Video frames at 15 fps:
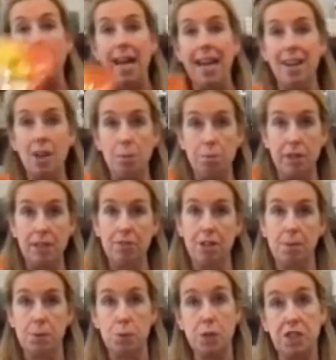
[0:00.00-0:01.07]
panko
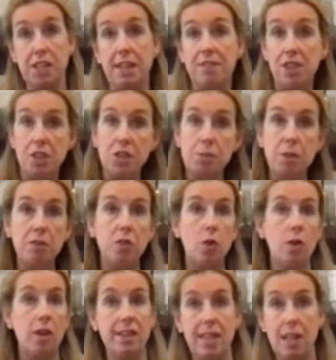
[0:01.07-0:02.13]
breadcrumbs, which I've used
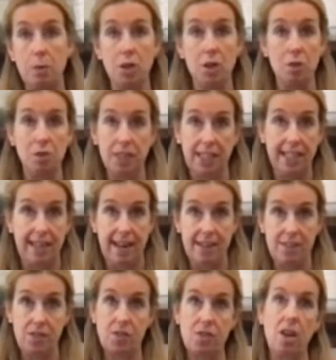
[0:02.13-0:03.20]
before, and they work really
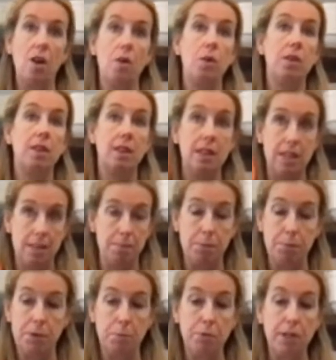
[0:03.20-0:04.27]
nice. So the
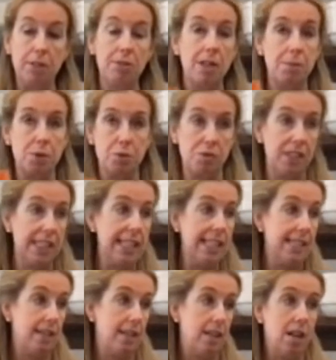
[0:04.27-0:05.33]
breadcrumbs are really
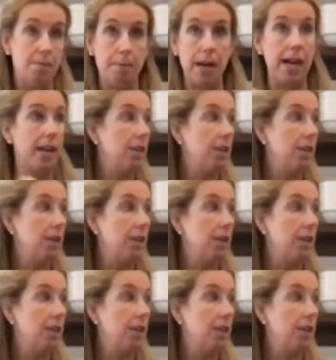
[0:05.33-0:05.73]
easy to come by